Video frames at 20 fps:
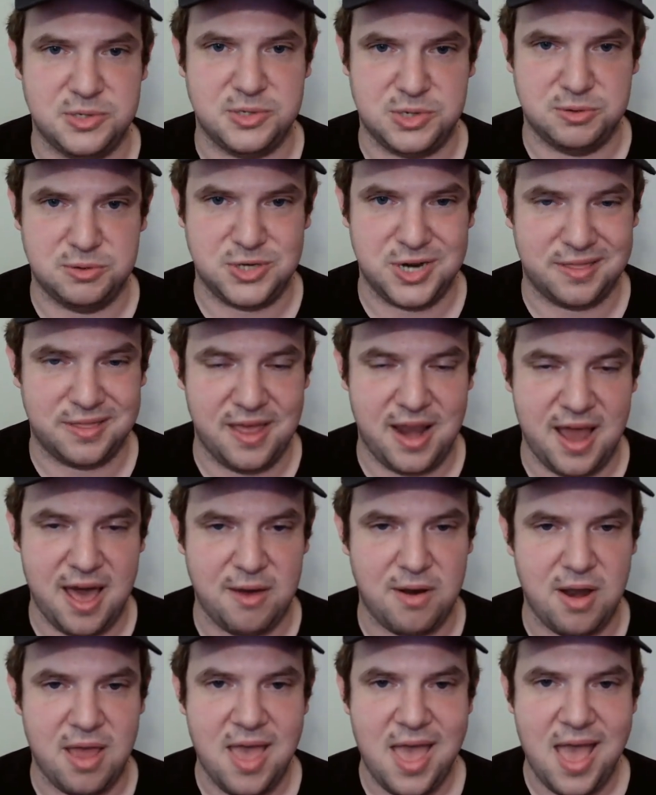So check that
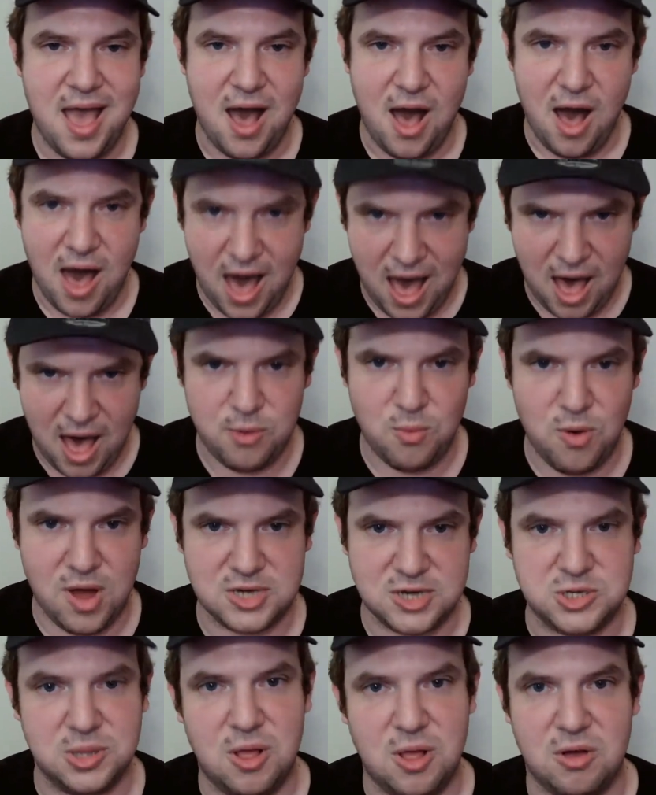out on
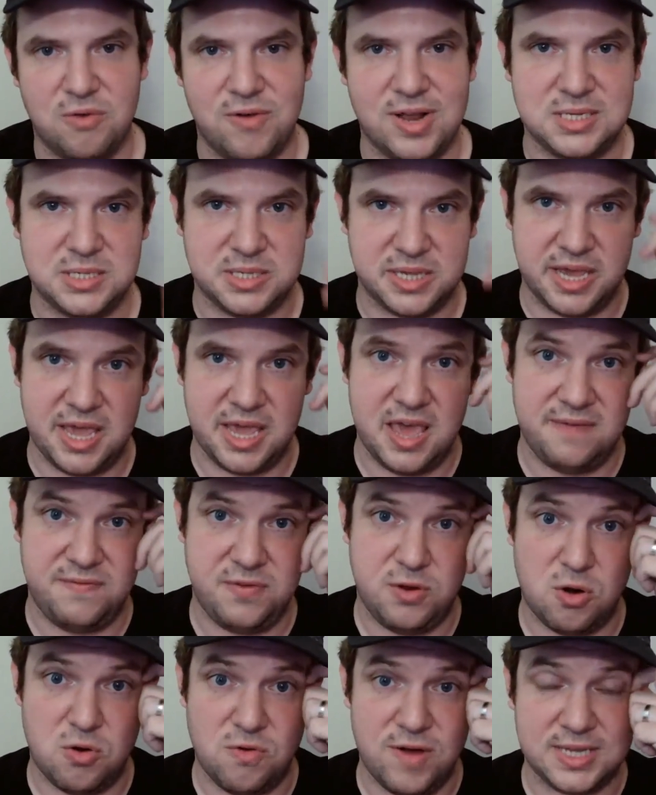Watch Along Wrestling if
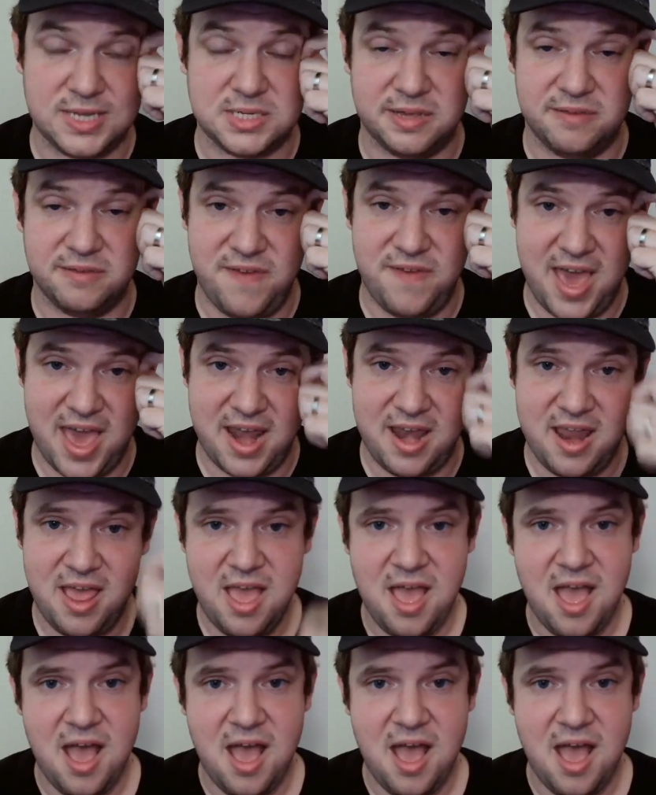you're a wrestling fan.